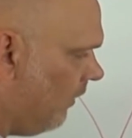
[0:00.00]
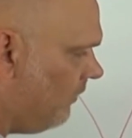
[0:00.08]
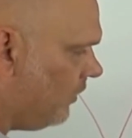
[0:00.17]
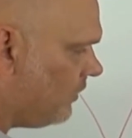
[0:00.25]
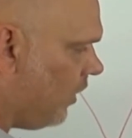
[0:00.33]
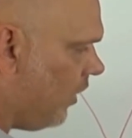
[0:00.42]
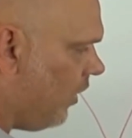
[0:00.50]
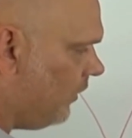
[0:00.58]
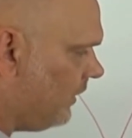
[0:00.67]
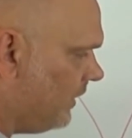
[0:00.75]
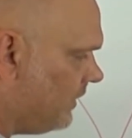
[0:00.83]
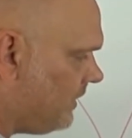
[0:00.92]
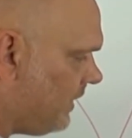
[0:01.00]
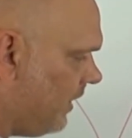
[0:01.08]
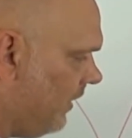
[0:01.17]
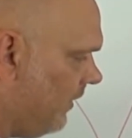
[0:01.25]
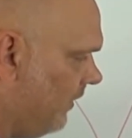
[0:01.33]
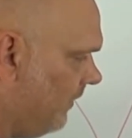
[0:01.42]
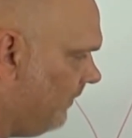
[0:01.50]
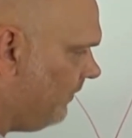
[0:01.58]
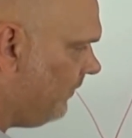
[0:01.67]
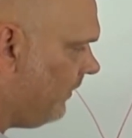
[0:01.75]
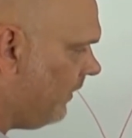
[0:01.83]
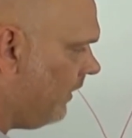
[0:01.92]
those orders
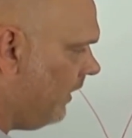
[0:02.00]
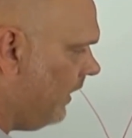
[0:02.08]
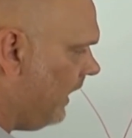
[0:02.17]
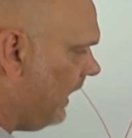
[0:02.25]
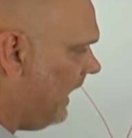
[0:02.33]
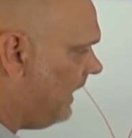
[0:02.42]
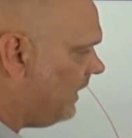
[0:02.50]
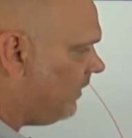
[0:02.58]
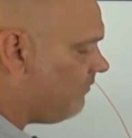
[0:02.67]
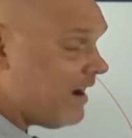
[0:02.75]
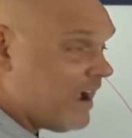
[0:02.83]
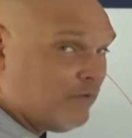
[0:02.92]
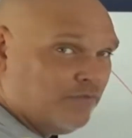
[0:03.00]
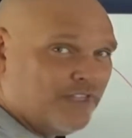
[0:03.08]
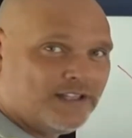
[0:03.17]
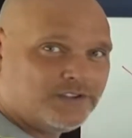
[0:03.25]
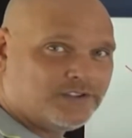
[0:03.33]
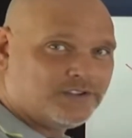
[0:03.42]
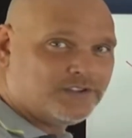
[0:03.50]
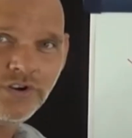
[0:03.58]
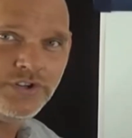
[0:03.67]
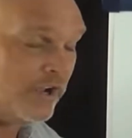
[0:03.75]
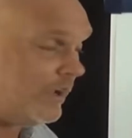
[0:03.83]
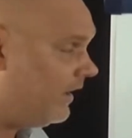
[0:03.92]
in and around that
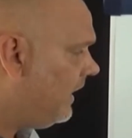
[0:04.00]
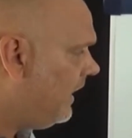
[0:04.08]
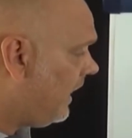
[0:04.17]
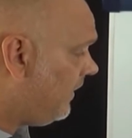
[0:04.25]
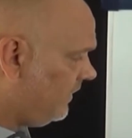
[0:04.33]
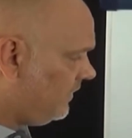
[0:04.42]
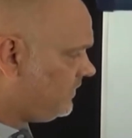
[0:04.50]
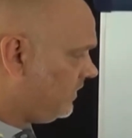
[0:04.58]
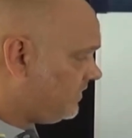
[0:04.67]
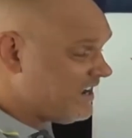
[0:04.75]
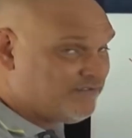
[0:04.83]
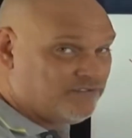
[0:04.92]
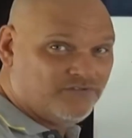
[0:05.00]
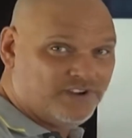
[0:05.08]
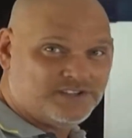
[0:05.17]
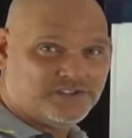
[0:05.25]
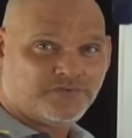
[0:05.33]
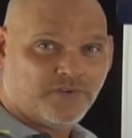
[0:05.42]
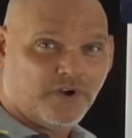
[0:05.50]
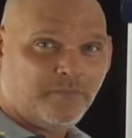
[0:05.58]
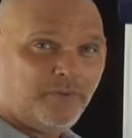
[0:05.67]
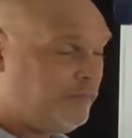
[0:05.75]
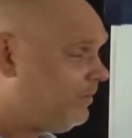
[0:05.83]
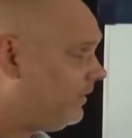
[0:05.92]
structure, and there's several reasons for it.
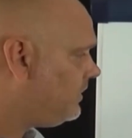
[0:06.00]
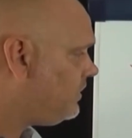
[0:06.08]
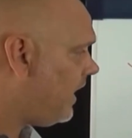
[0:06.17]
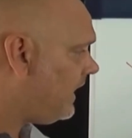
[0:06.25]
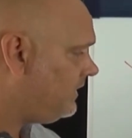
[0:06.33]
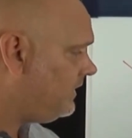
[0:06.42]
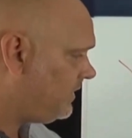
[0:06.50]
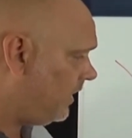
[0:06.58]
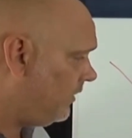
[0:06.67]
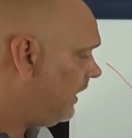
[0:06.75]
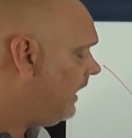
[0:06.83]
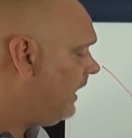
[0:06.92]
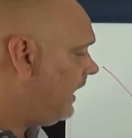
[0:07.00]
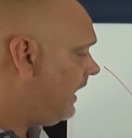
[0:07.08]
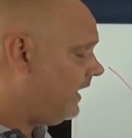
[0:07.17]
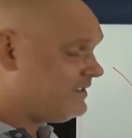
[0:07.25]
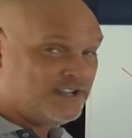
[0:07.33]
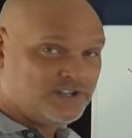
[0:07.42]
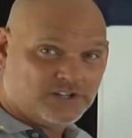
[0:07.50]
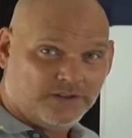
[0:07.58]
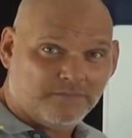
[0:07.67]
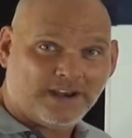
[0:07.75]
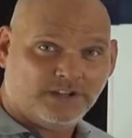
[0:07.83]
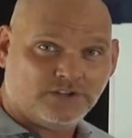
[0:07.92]
People are trying to essentially
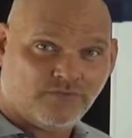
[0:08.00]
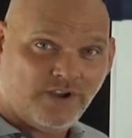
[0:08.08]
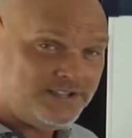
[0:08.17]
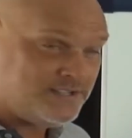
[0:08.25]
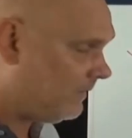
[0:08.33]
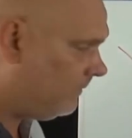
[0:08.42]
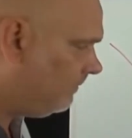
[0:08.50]
manage risk.